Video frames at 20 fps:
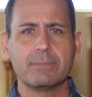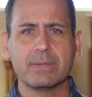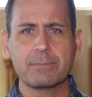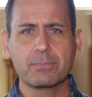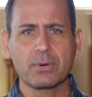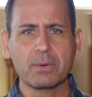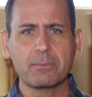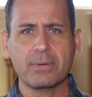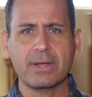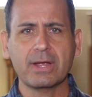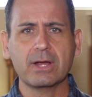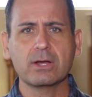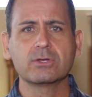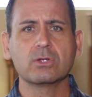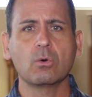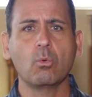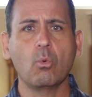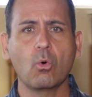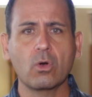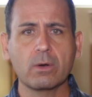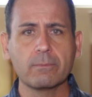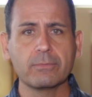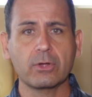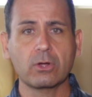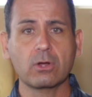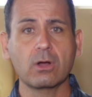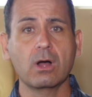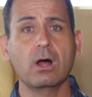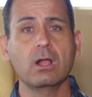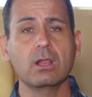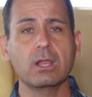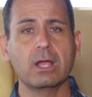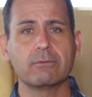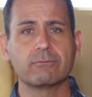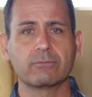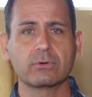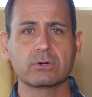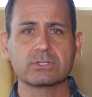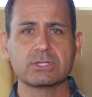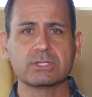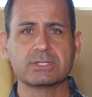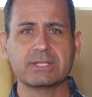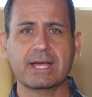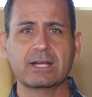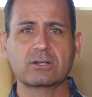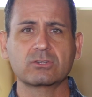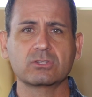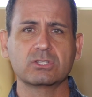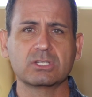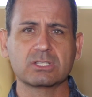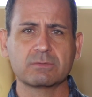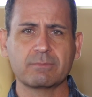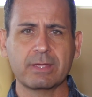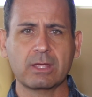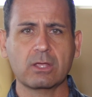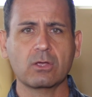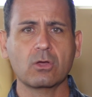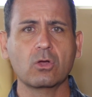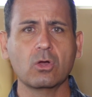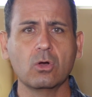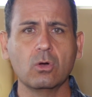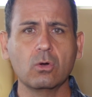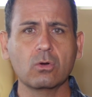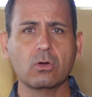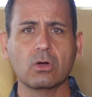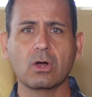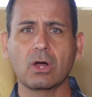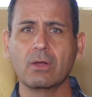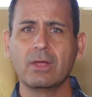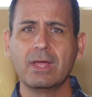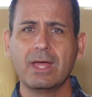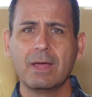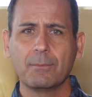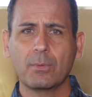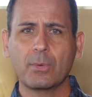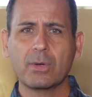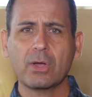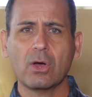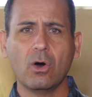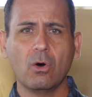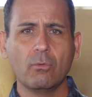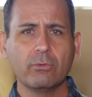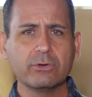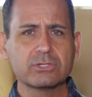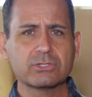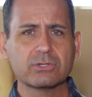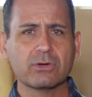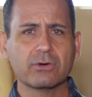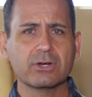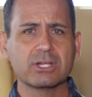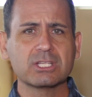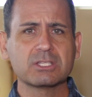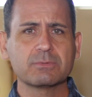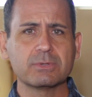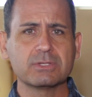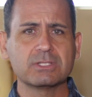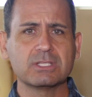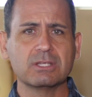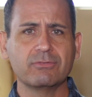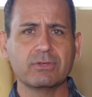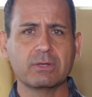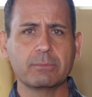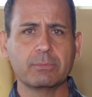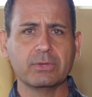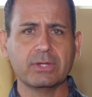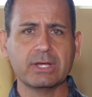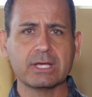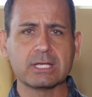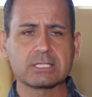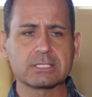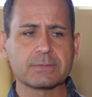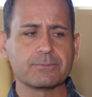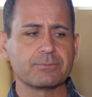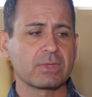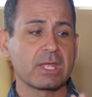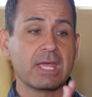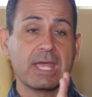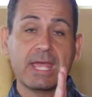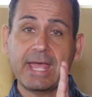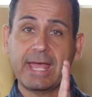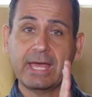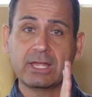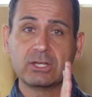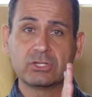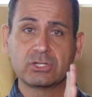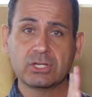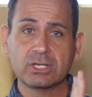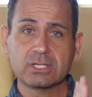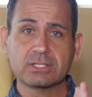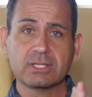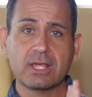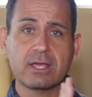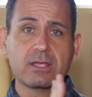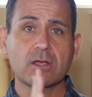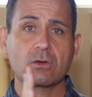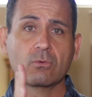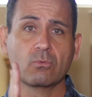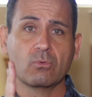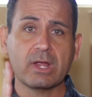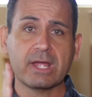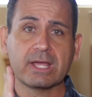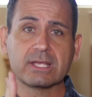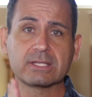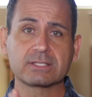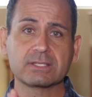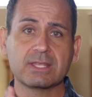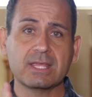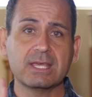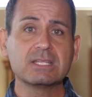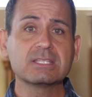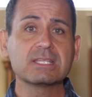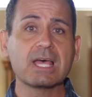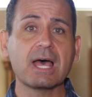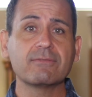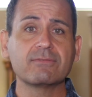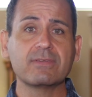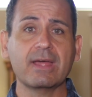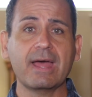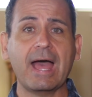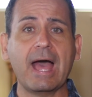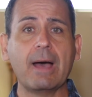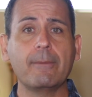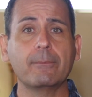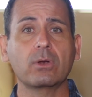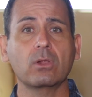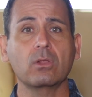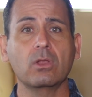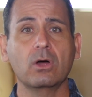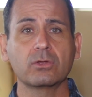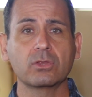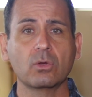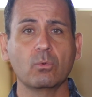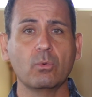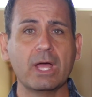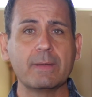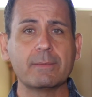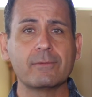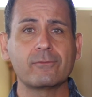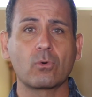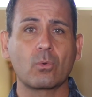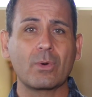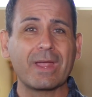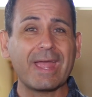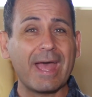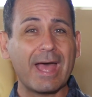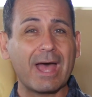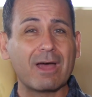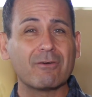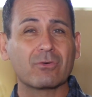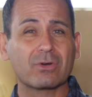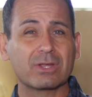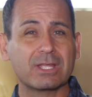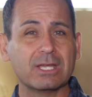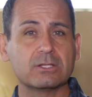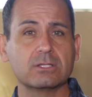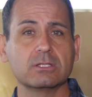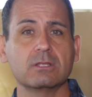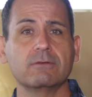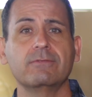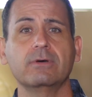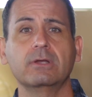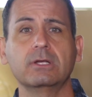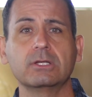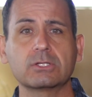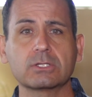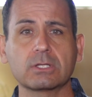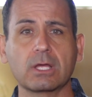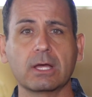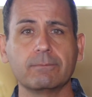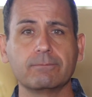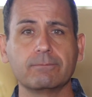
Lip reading: be prepared to warm the call up versus actually just making a cold call. But we always start at a specific place. And just like a race, things have to happen along the way before we ever get to the finish line.